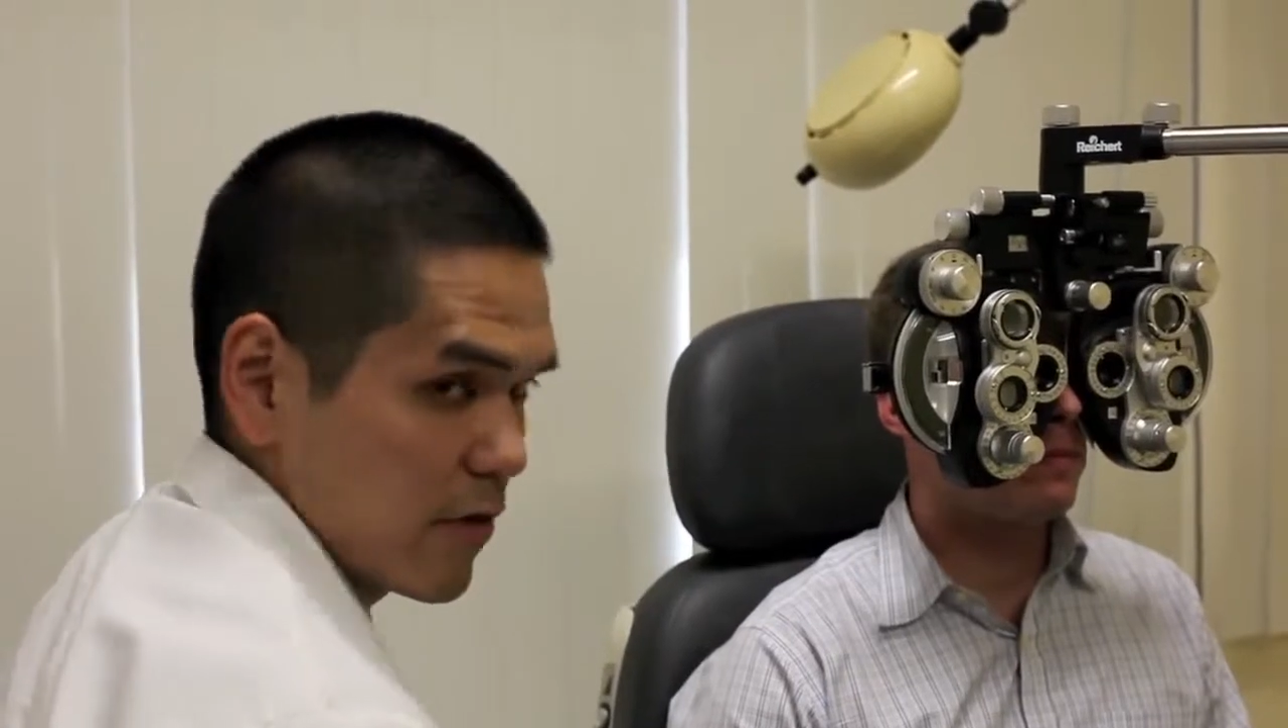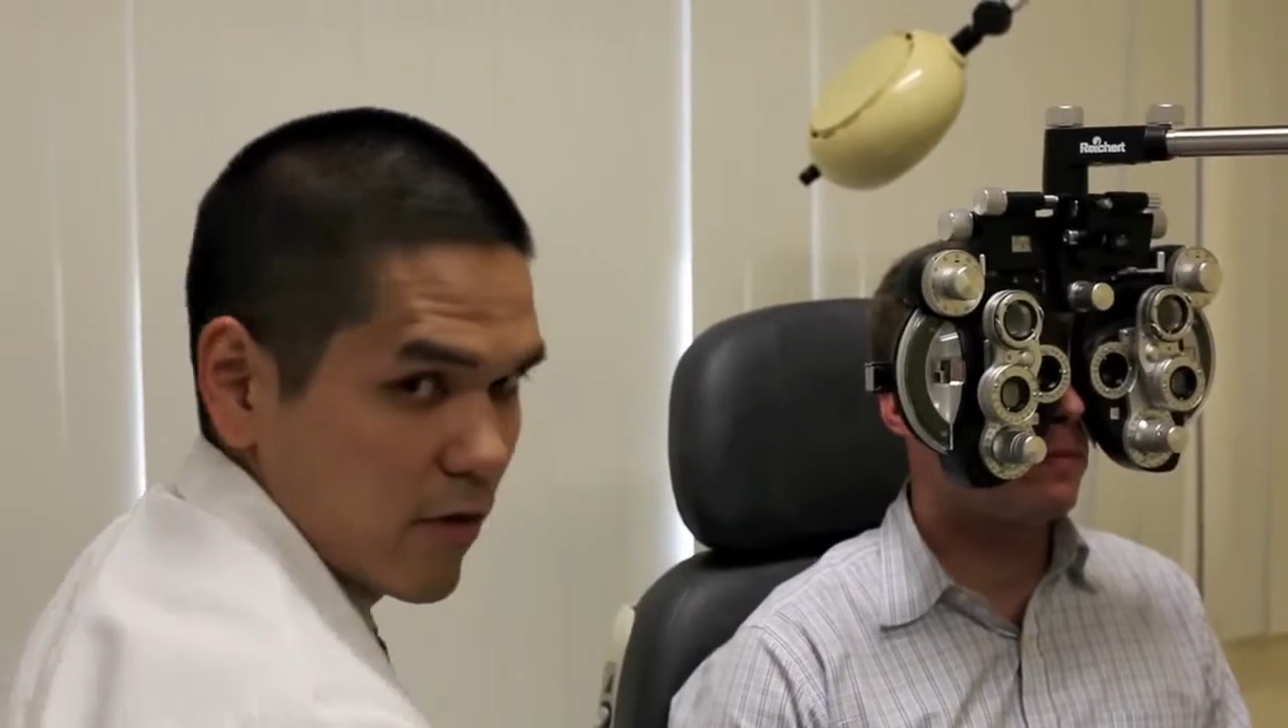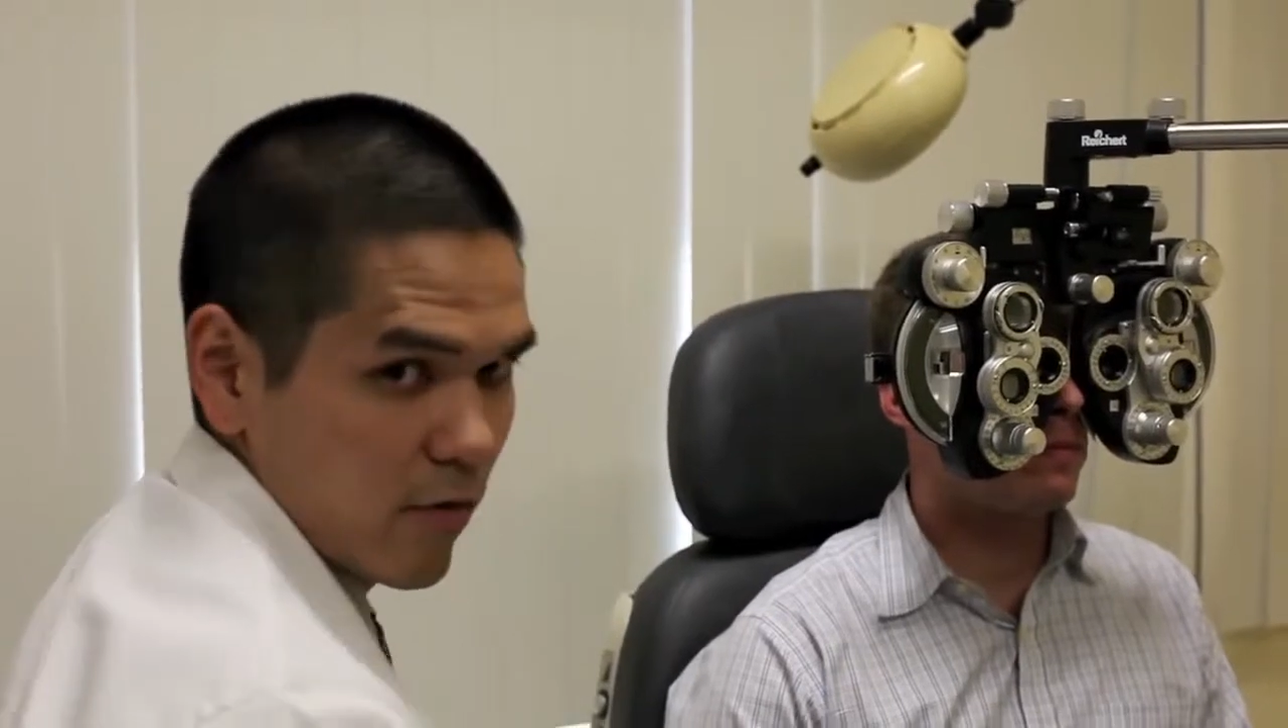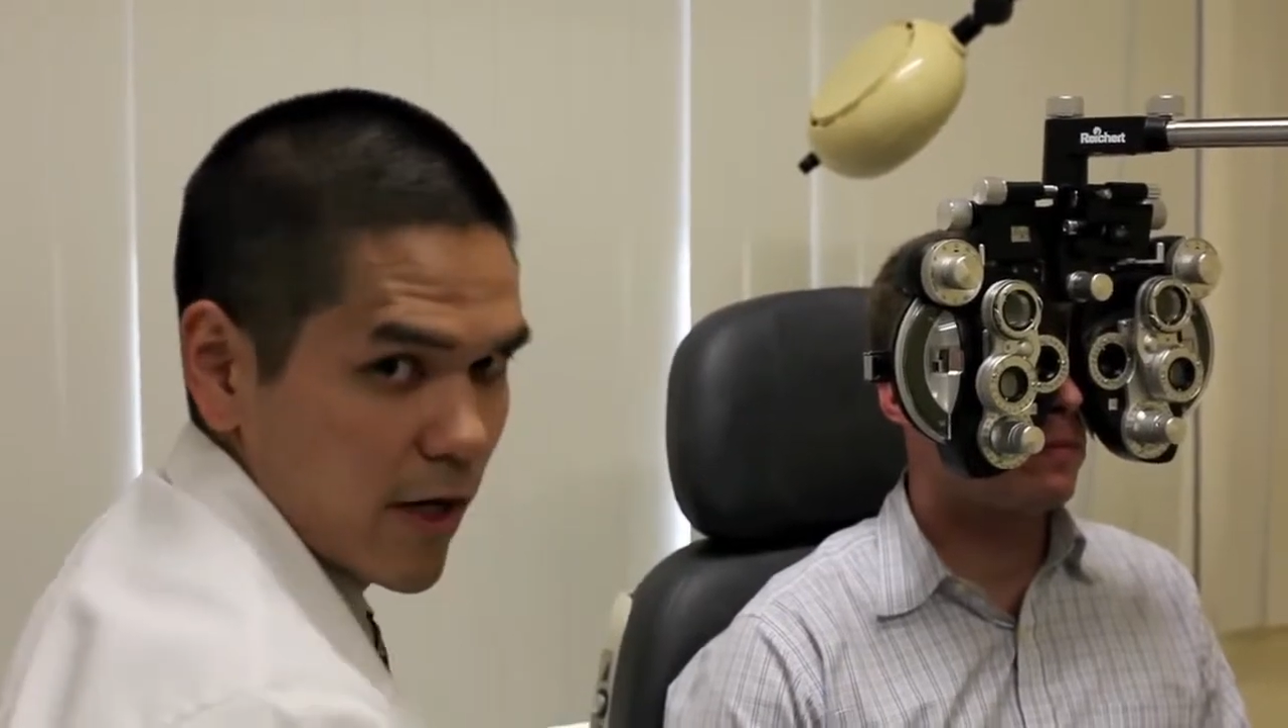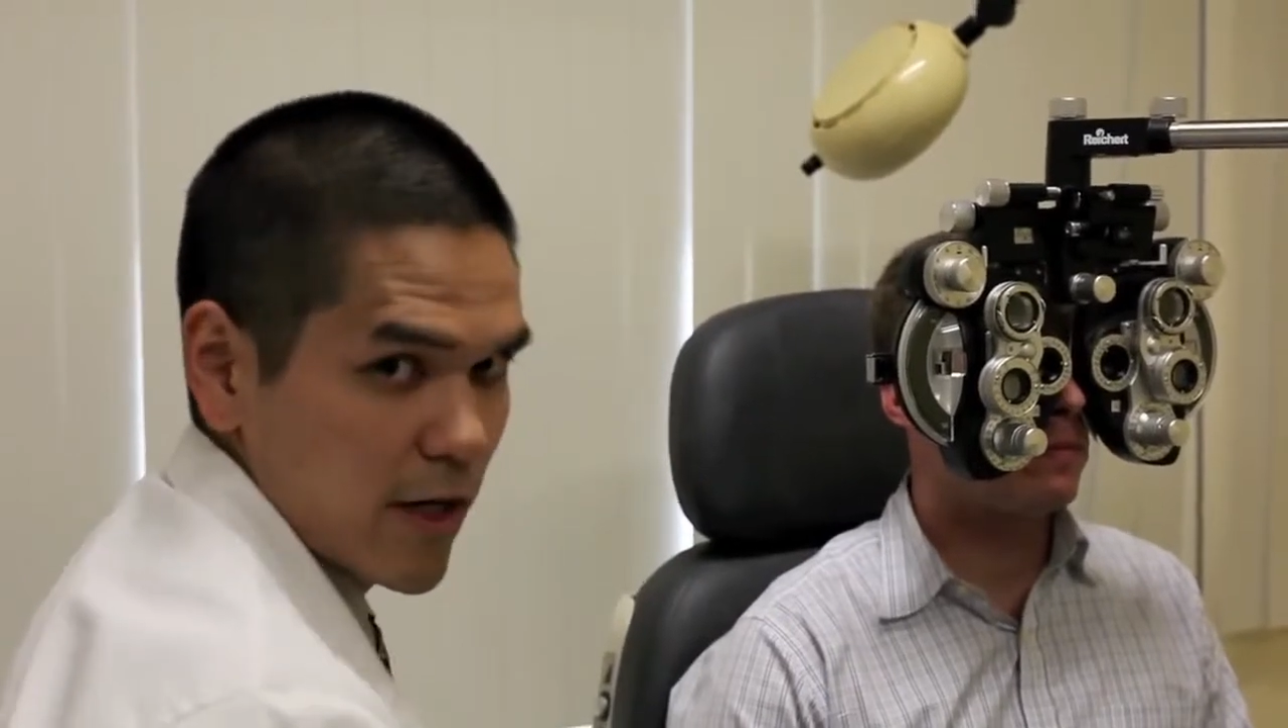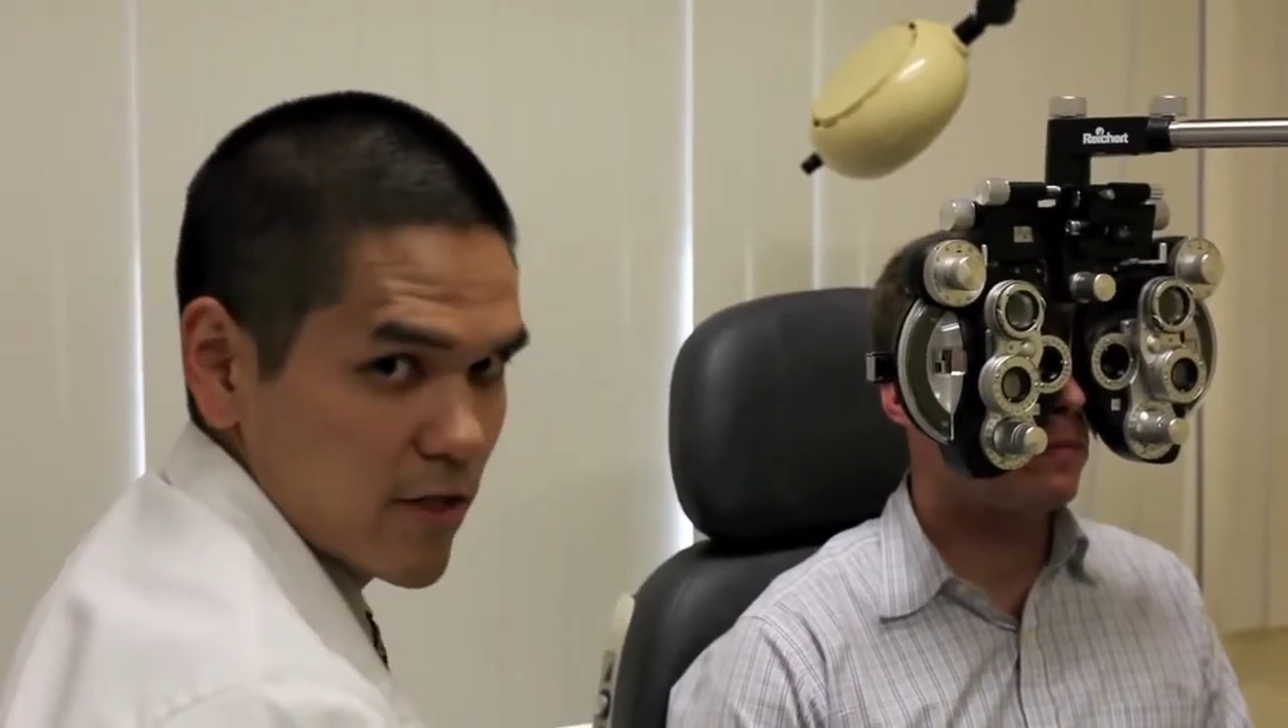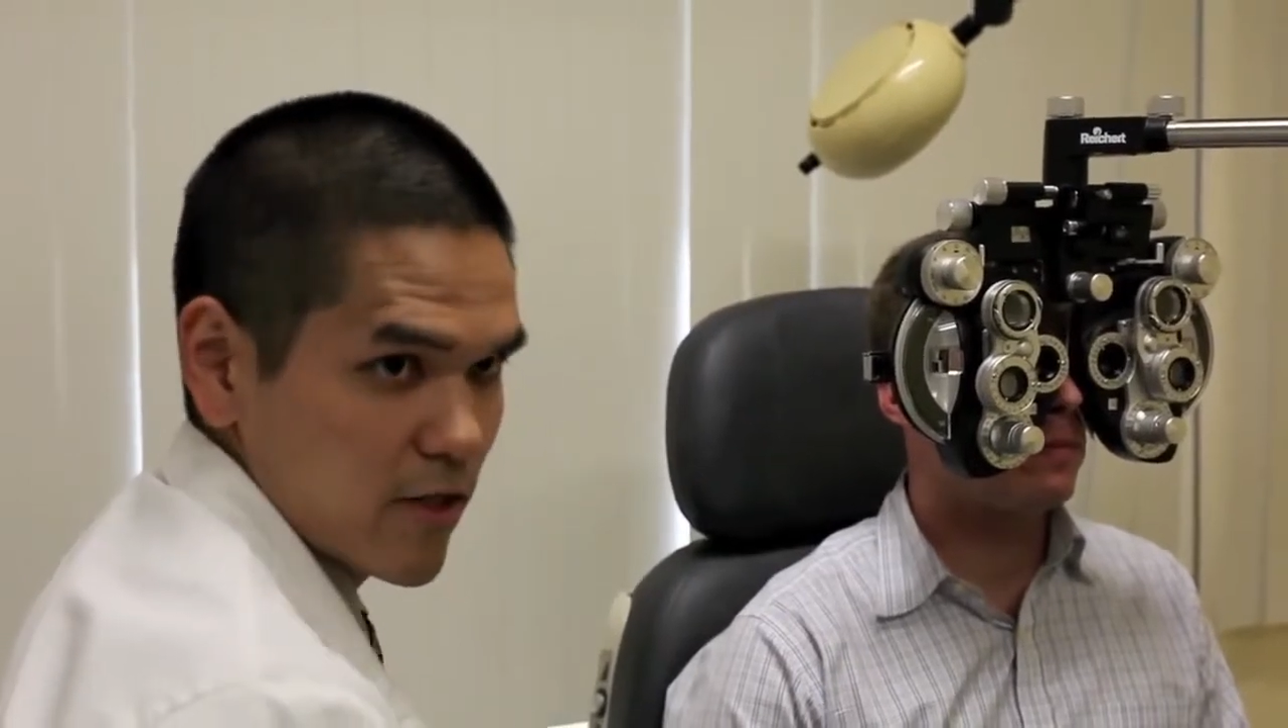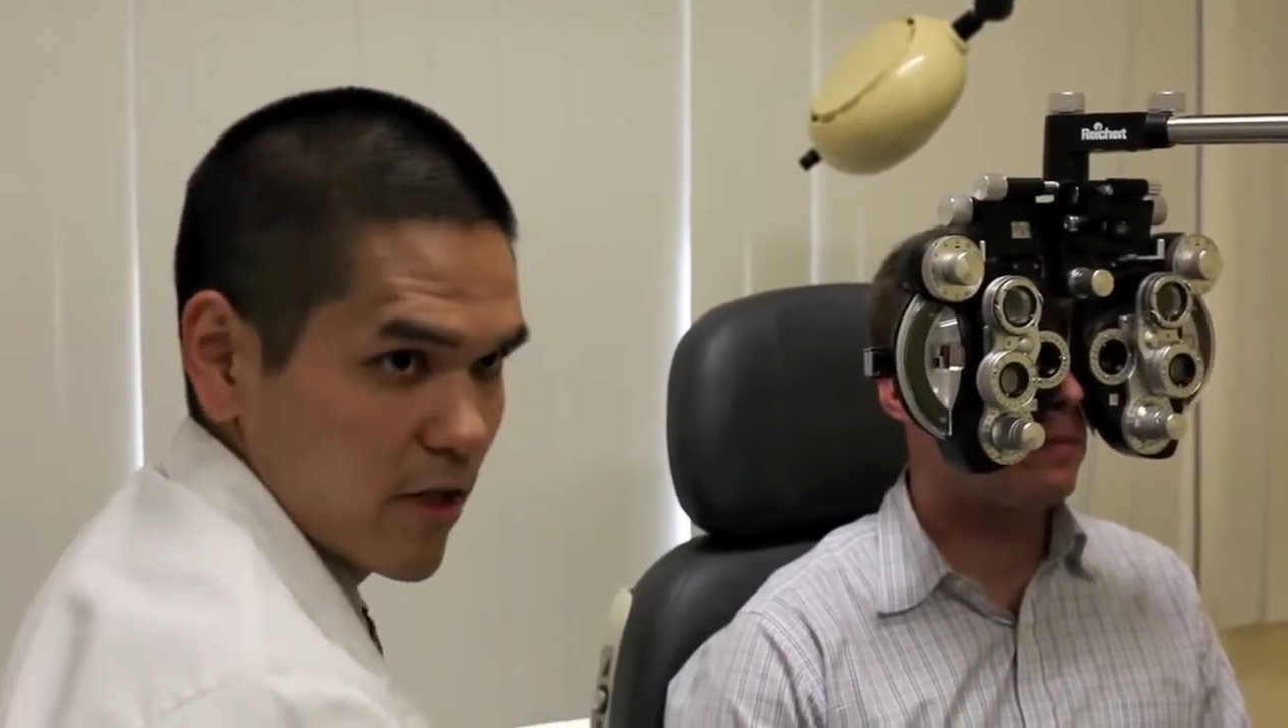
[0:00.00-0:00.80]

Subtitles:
if the right eye is just a